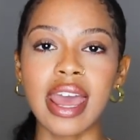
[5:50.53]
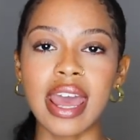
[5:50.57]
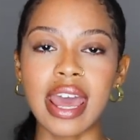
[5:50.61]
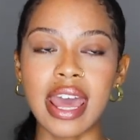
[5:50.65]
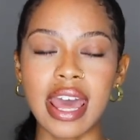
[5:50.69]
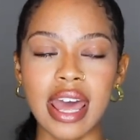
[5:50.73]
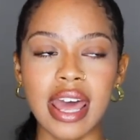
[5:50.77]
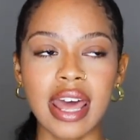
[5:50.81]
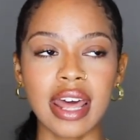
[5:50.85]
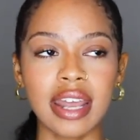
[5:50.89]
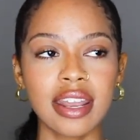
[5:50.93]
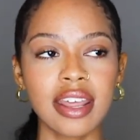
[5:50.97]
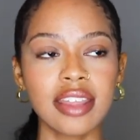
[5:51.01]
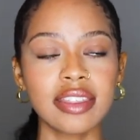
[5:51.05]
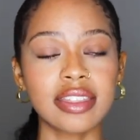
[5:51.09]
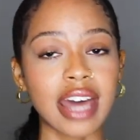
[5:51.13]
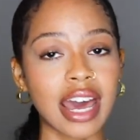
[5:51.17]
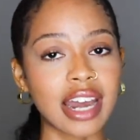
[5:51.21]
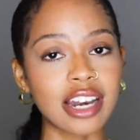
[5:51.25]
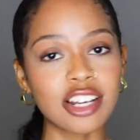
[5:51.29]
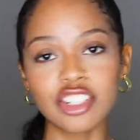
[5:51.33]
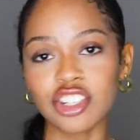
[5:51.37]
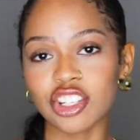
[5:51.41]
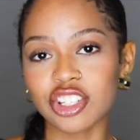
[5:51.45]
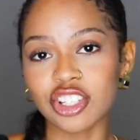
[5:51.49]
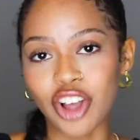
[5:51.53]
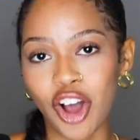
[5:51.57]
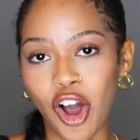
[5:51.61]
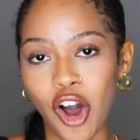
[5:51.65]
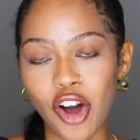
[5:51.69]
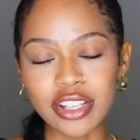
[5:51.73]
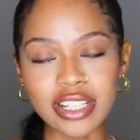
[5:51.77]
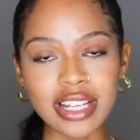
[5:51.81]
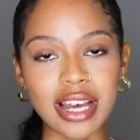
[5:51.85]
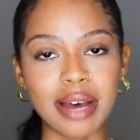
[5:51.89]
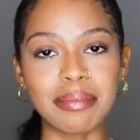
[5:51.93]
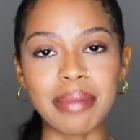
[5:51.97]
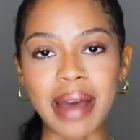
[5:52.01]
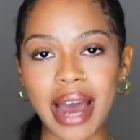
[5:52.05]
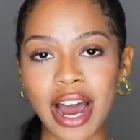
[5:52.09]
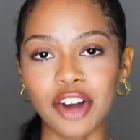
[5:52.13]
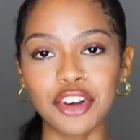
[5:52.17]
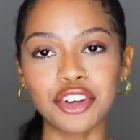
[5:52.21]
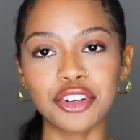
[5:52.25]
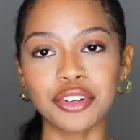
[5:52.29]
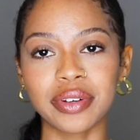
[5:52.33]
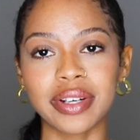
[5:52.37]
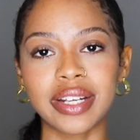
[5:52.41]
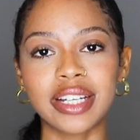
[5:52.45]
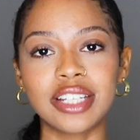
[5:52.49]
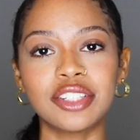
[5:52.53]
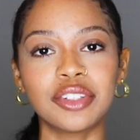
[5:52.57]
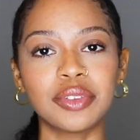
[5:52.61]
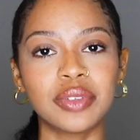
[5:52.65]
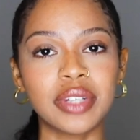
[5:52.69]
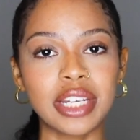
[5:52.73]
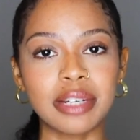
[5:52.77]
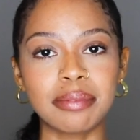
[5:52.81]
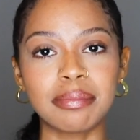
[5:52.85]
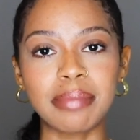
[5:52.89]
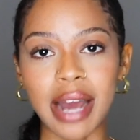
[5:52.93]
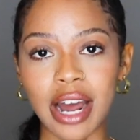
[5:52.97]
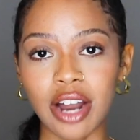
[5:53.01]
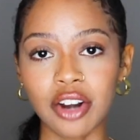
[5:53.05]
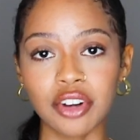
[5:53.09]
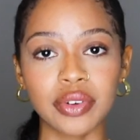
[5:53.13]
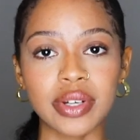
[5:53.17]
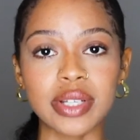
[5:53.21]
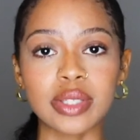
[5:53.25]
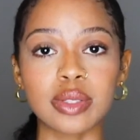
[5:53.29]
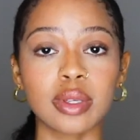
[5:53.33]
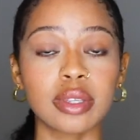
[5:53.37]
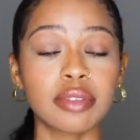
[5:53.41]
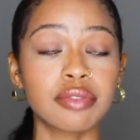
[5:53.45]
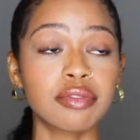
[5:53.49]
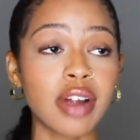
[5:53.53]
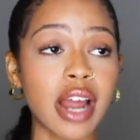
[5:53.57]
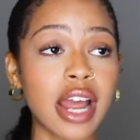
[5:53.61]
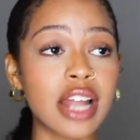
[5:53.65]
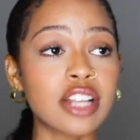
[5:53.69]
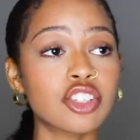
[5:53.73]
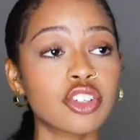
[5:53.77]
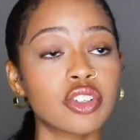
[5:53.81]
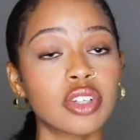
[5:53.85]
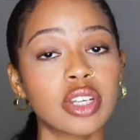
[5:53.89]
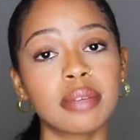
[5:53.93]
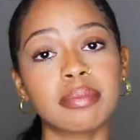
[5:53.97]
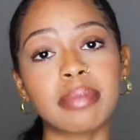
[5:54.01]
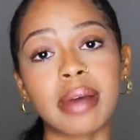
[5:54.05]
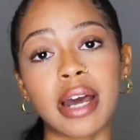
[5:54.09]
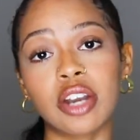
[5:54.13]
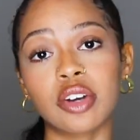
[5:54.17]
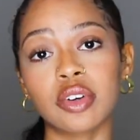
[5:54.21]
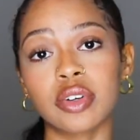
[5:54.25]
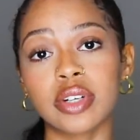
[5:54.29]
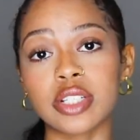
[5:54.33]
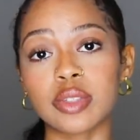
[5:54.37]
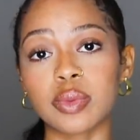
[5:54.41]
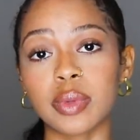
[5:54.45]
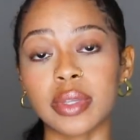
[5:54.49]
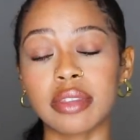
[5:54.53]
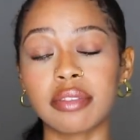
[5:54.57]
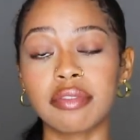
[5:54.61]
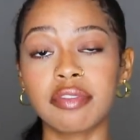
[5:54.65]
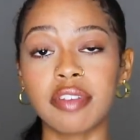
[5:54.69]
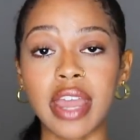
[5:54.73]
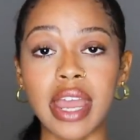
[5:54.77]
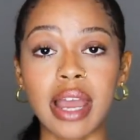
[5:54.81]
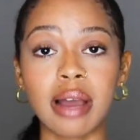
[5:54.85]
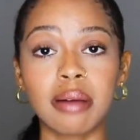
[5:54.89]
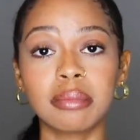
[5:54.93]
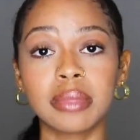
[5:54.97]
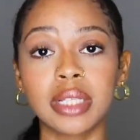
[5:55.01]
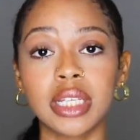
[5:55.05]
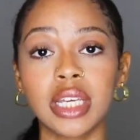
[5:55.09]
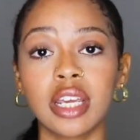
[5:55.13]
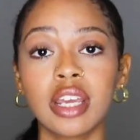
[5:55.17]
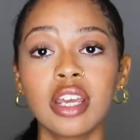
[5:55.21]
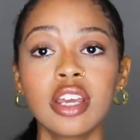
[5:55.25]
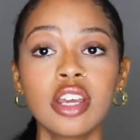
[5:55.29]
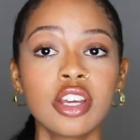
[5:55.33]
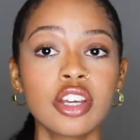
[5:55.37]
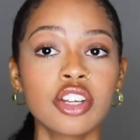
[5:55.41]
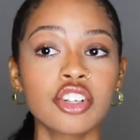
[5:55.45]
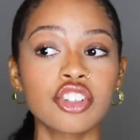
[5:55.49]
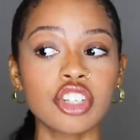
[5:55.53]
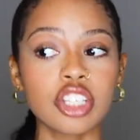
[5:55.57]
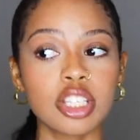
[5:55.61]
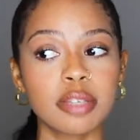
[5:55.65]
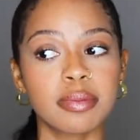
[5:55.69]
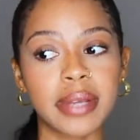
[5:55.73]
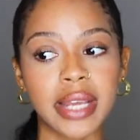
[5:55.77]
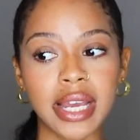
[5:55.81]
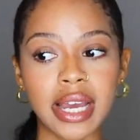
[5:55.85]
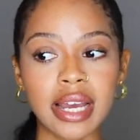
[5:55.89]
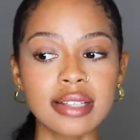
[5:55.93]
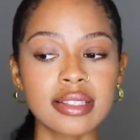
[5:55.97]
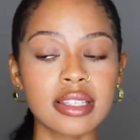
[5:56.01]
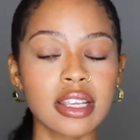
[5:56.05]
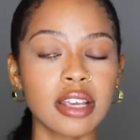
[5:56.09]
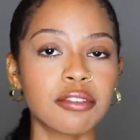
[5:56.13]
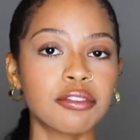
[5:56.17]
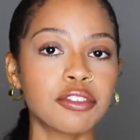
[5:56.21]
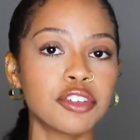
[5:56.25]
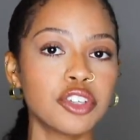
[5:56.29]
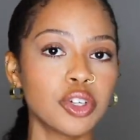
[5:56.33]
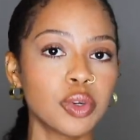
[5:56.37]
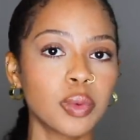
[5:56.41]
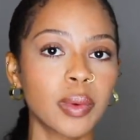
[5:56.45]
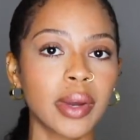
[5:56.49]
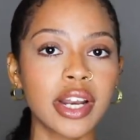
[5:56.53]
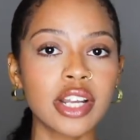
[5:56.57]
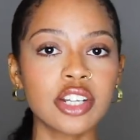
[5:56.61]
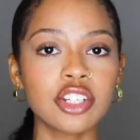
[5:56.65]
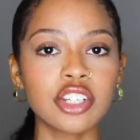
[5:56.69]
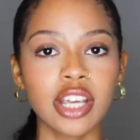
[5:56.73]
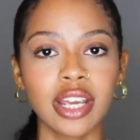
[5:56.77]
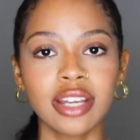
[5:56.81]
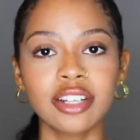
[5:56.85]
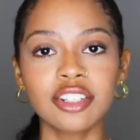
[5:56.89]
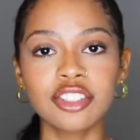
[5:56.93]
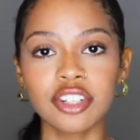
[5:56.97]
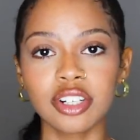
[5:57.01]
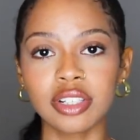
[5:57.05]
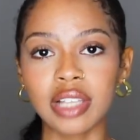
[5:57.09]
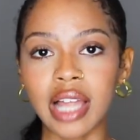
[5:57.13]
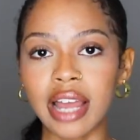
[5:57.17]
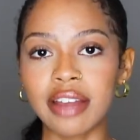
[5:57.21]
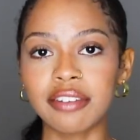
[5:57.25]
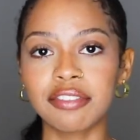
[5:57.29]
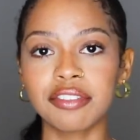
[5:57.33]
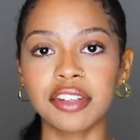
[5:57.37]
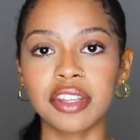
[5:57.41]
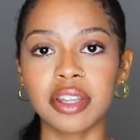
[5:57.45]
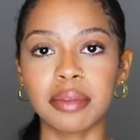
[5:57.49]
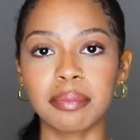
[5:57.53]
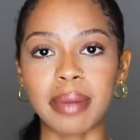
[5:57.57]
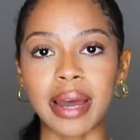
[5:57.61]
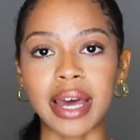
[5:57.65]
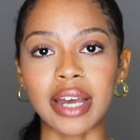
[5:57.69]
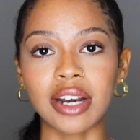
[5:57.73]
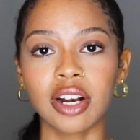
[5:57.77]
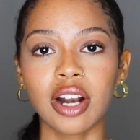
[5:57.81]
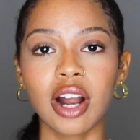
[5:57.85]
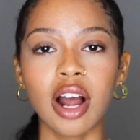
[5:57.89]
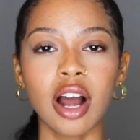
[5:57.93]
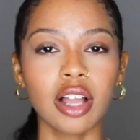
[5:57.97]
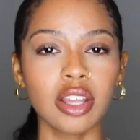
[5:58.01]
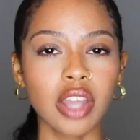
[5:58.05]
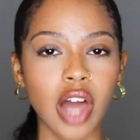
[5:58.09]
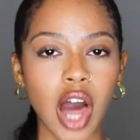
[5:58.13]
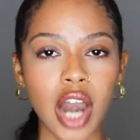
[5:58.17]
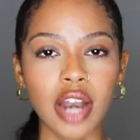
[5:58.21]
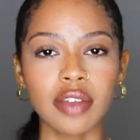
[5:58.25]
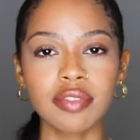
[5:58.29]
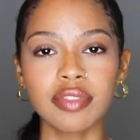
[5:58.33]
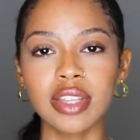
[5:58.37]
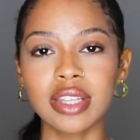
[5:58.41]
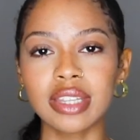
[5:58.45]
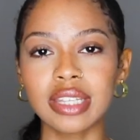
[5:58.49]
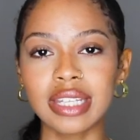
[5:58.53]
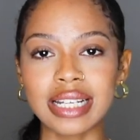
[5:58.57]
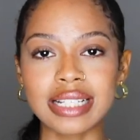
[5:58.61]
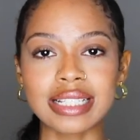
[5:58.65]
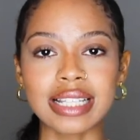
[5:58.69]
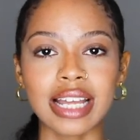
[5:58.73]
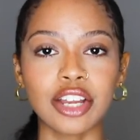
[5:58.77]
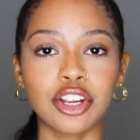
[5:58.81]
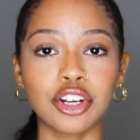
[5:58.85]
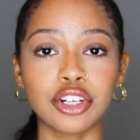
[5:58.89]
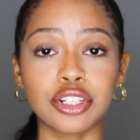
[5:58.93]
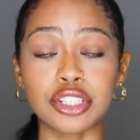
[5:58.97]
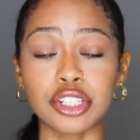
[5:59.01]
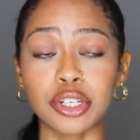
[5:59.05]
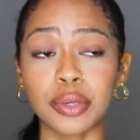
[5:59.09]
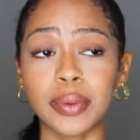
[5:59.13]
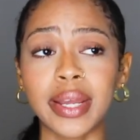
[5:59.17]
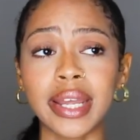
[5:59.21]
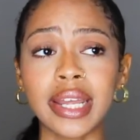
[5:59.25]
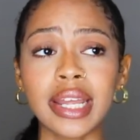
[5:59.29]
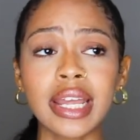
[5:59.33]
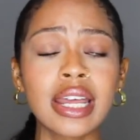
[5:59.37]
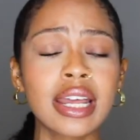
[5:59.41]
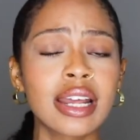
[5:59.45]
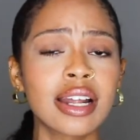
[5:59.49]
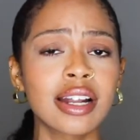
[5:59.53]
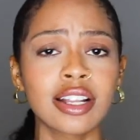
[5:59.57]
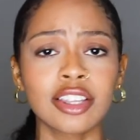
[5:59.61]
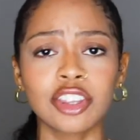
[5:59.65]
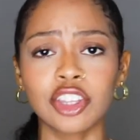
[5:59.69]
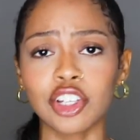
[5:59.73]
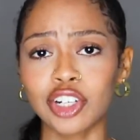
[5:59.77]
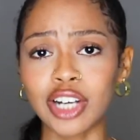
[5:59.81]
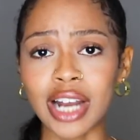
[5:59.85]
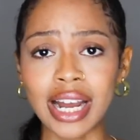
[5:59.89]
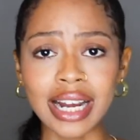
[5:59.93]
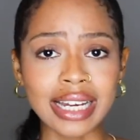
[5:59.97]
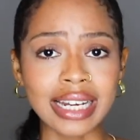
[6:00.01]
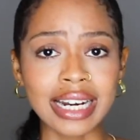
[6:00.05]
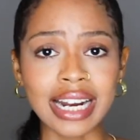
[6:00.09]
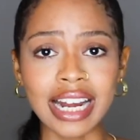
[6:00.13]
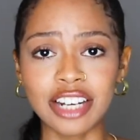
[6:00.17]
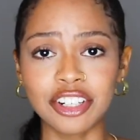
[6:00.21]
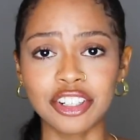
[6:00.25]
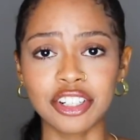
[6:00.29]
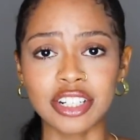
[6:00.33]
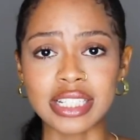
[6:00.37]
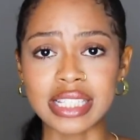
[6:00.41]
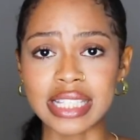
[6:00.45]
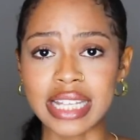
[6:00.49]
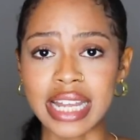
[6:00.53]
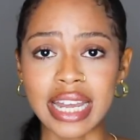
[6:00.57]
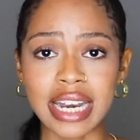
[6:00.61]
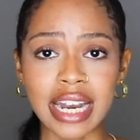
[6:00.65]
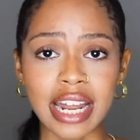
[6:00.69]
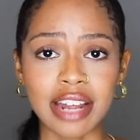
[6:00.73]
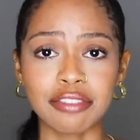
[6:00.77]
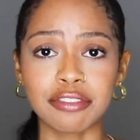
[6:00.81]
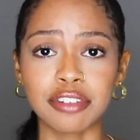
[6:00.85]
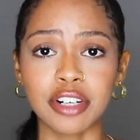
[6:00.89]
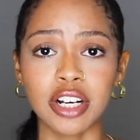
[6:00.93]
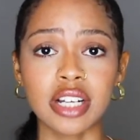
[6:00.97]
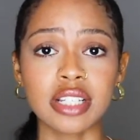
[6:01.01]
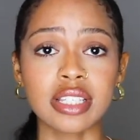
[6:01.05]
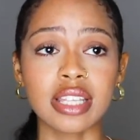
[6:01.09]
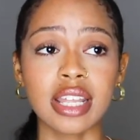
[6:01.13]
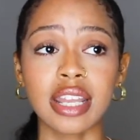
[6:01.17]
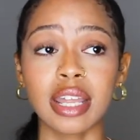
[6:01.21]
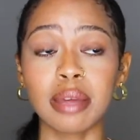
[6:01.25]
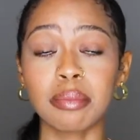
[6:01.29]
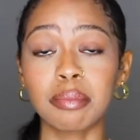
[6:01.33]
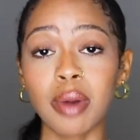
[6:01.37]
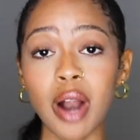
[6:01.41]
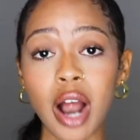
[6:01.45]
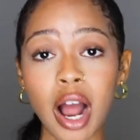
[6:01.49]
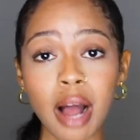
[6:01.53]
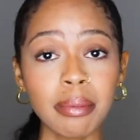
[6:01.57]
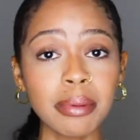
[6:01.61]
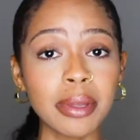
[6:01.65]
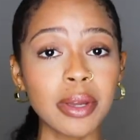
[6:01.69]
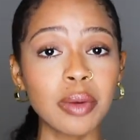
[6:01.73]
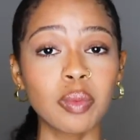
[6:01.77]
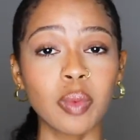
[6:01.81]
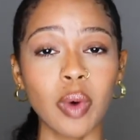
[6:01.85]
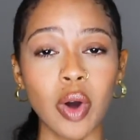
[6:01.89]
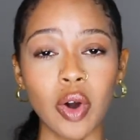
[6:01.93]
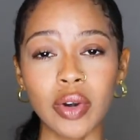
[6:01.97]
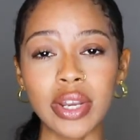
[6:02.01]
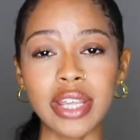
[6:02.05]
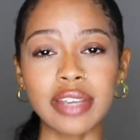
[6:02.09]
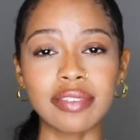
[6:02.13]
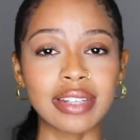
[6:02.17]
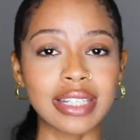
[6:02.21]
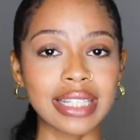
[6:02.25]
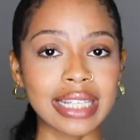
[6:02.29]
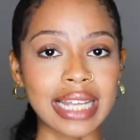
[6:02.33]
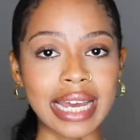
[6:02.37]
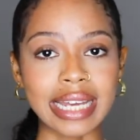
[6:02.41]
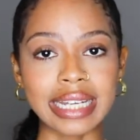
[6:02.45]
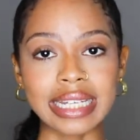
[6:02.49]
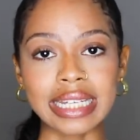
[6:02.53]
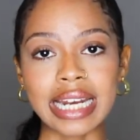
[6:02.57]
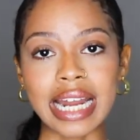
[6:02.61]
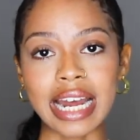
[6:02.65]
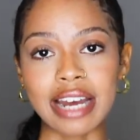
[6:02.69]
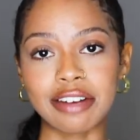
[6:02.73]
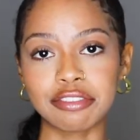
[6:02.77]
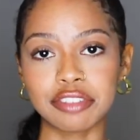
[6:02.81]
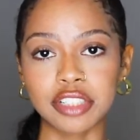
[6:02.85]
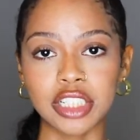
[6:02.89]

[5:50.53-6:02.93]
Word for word: And that is just called a boundary. You need boundaries with friends, you need boundaries with family, just because if you want to change your life for the better, a lot of the things that you're doing, they're not gonna understand at first and they probably won't even like it at